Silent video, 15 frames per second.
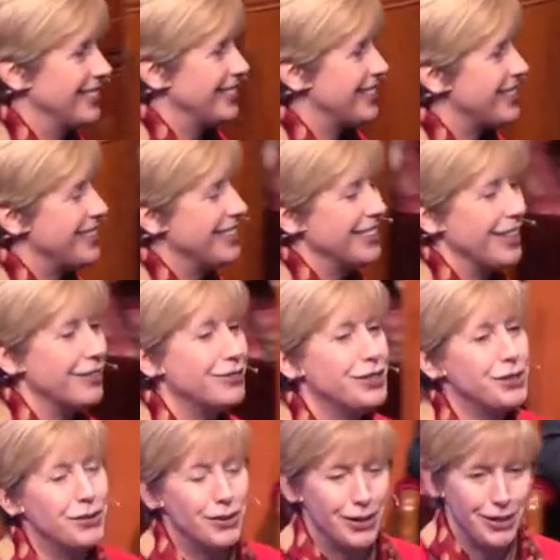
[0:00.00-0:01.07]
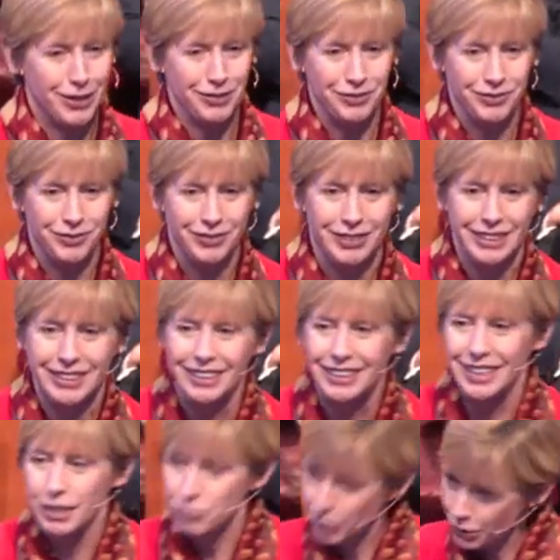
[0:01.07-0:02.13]
She loved you all.
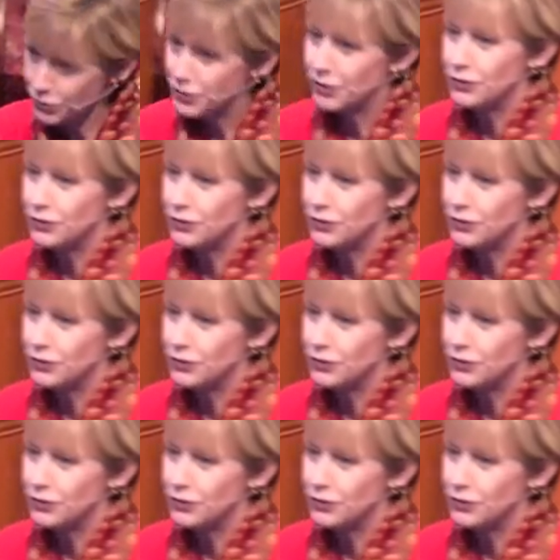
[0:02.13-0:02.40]
And most